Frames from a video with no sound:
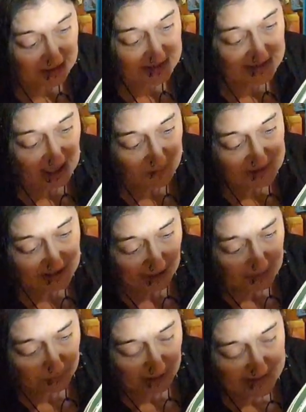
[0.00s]
Step
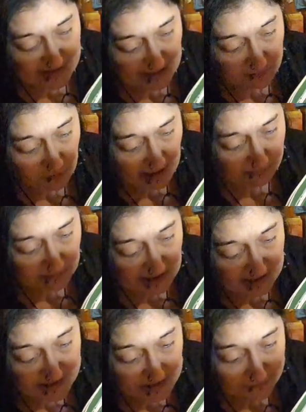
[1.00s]
sideways and
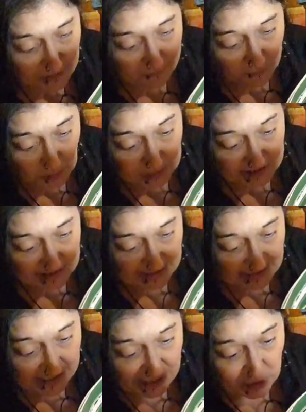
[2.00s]
round as if avoiding
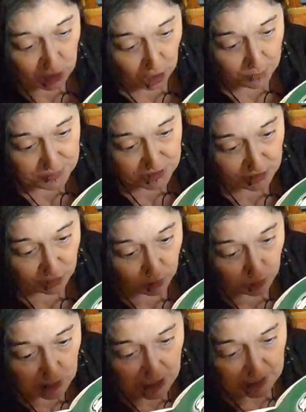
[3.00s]
a hidden
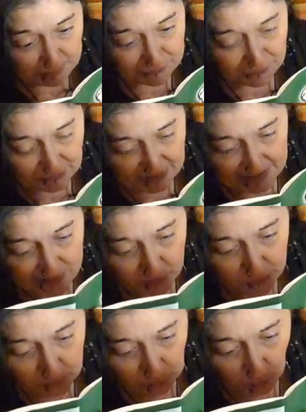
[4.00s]
obstacle before they
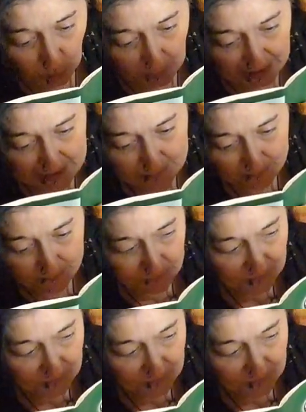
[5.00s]
enter the doorway.